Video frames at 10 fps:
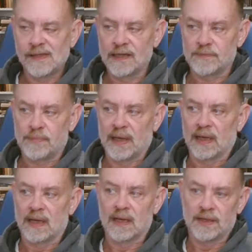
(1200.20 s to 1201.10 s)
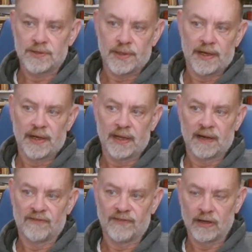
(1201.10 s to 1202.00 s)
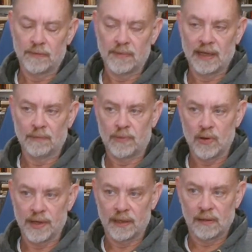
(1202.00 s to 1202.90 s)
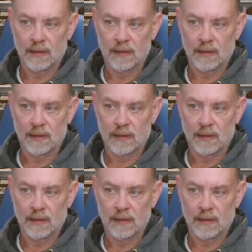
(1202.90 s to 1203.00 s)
as being contrary in a fundamental point